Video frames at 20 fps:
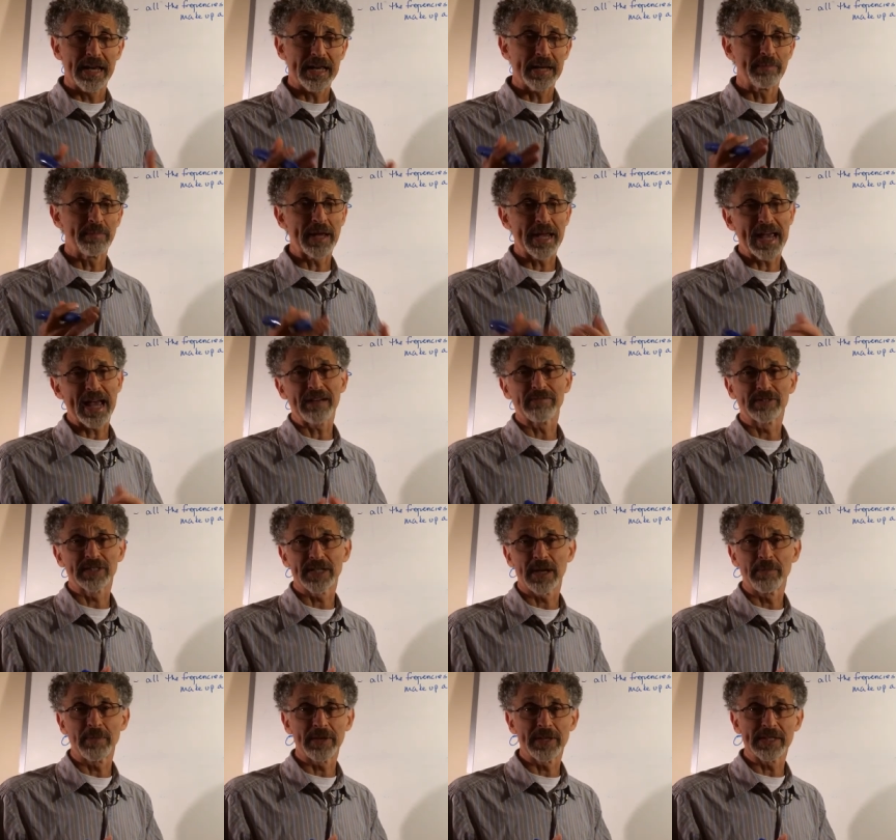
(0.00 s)
it may have
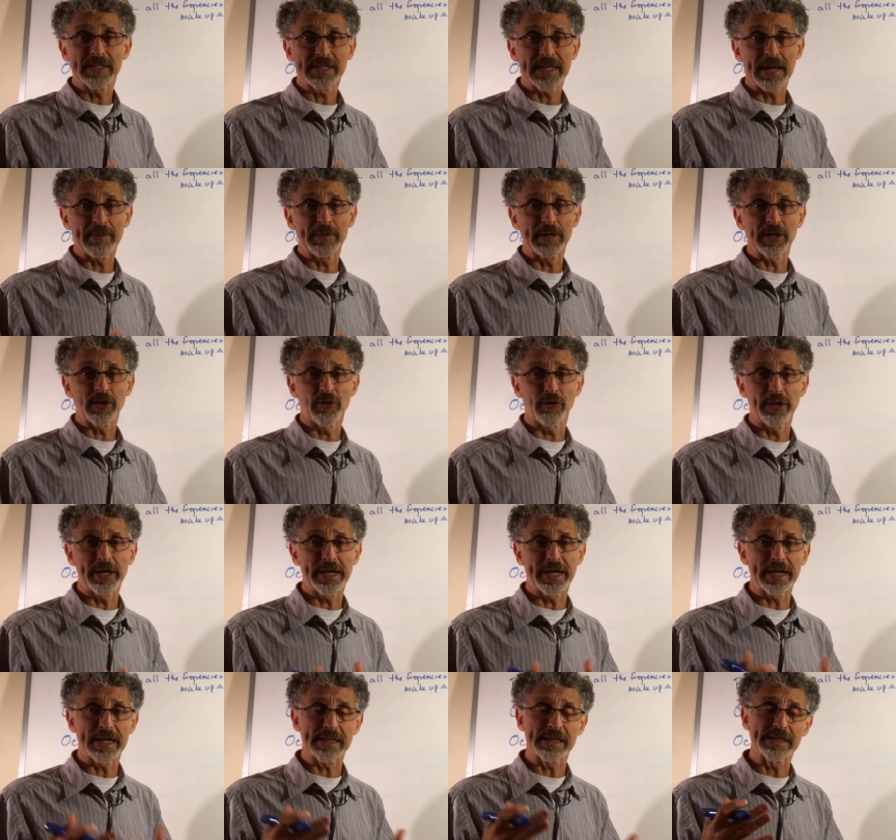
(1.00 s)
some of the same
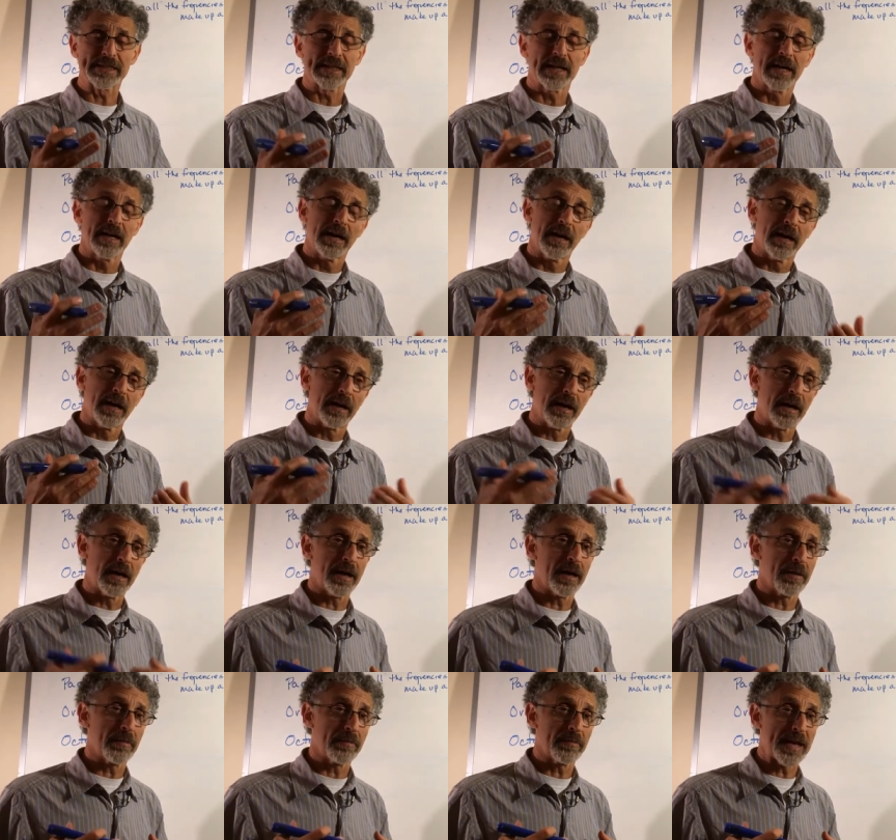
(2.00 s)
ingredients
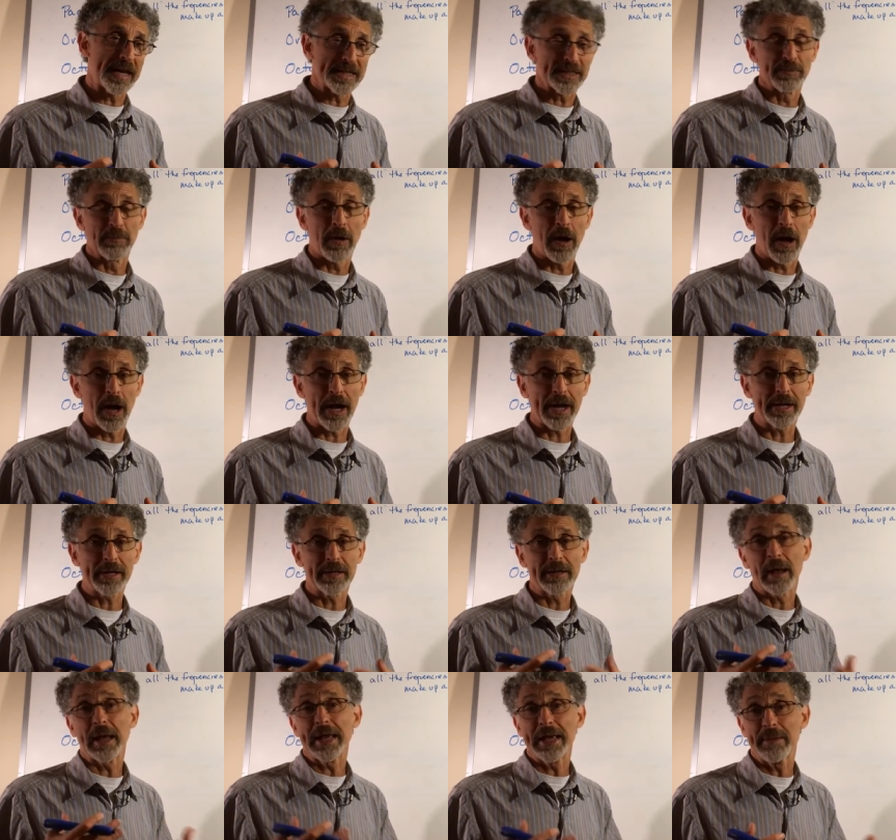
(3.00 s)
as mine.